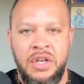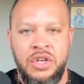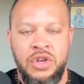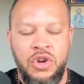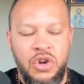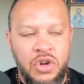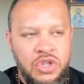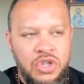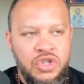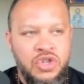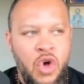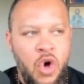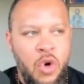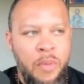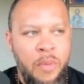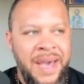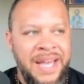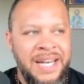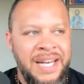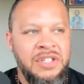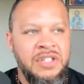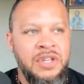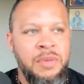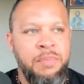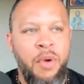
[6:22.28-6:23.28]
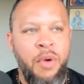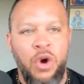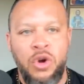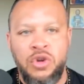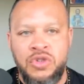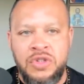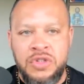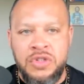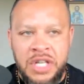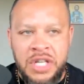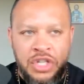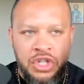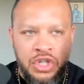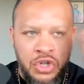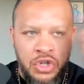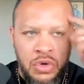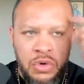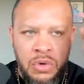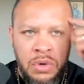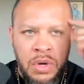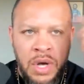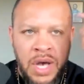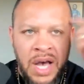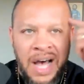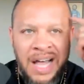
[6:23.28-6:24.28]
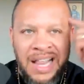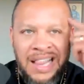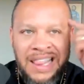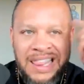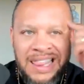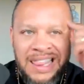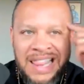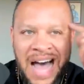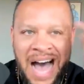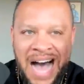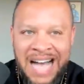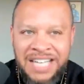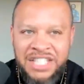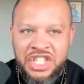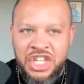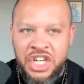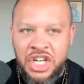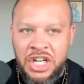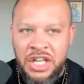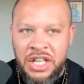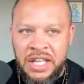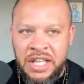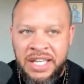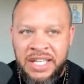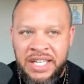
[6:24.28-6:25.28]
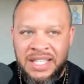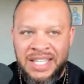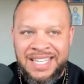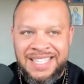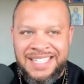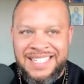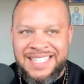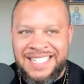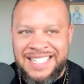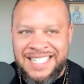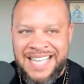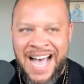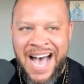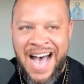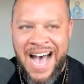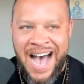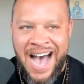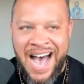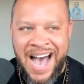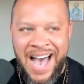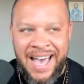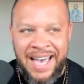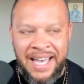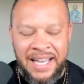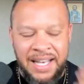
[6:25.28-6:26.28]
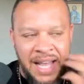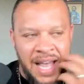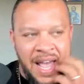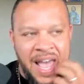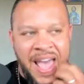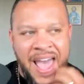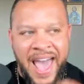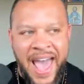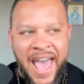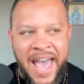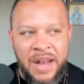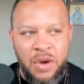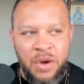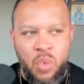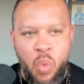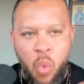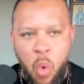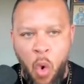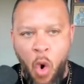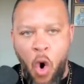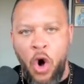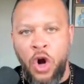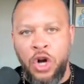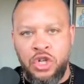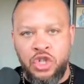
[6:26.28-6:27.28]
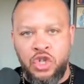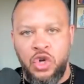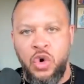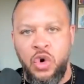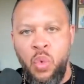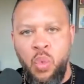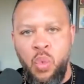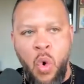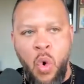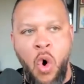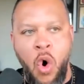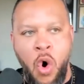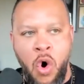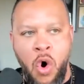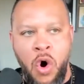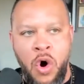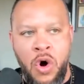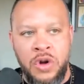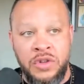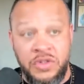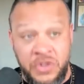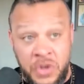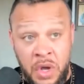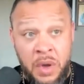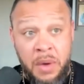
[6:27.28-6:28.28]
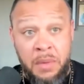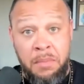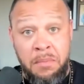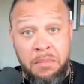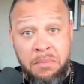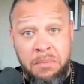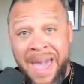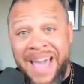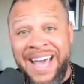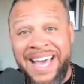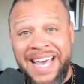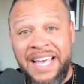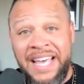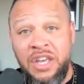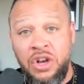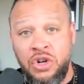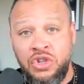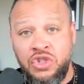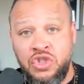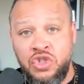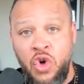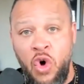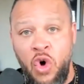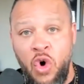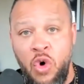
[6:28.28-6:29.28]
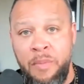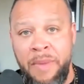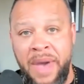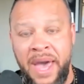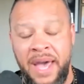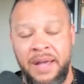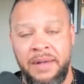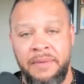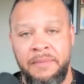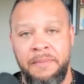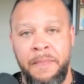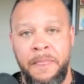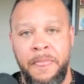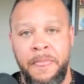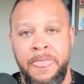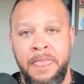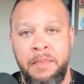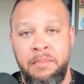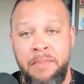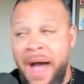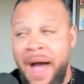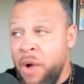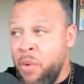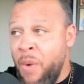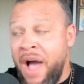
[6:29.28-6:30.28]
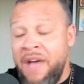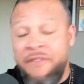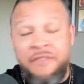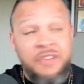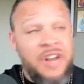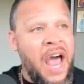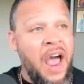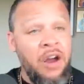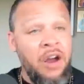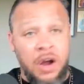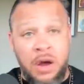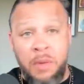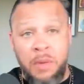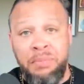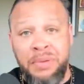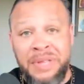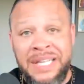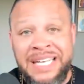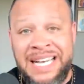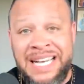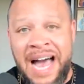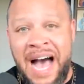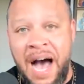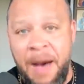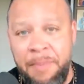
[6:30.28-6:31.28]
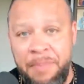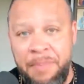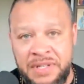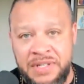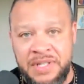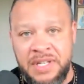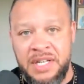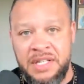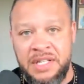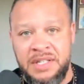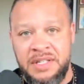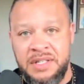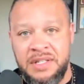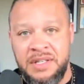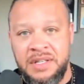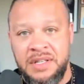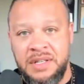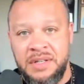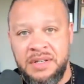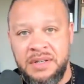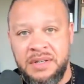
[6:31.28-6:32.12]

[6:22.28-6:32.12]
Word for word: Your soulmate is the person that you logically decide and work towards making your soulmate. My wife and I are complete opposites,